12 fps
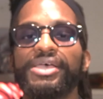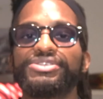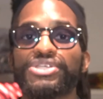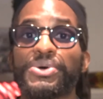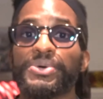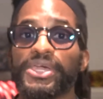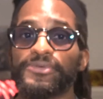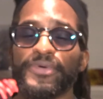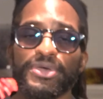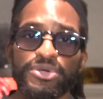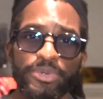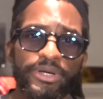So
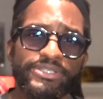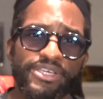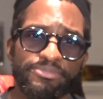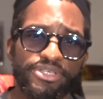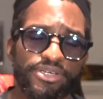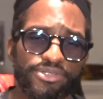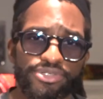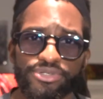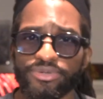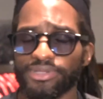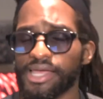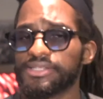if you were attempting
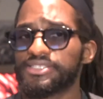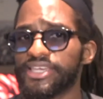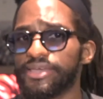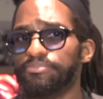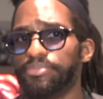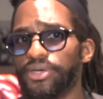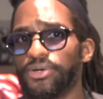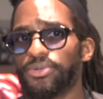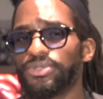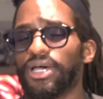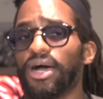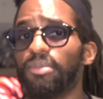to, let's say,
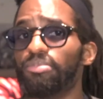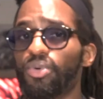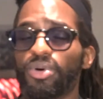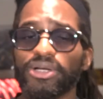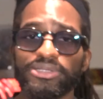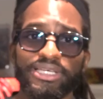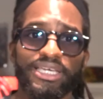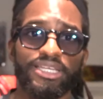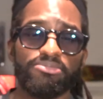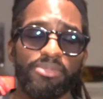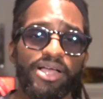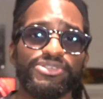build more
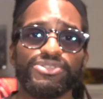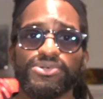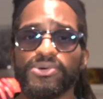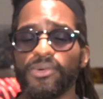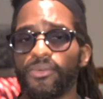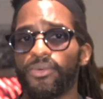lean muscle,